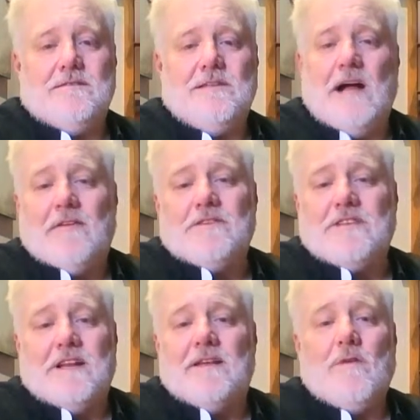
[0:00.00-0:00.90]
Not that there's
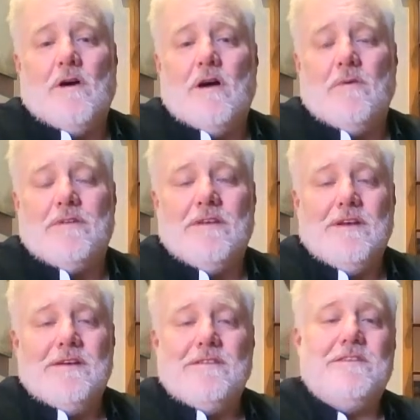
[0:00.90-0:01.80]
anything wrong with
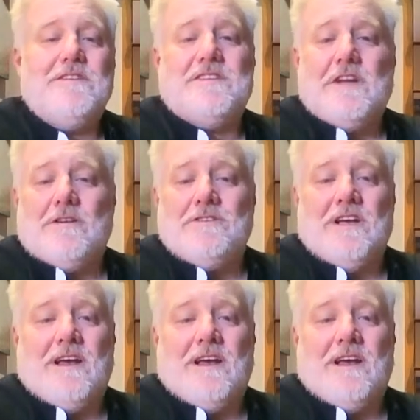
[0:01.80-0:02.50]
the nostalgia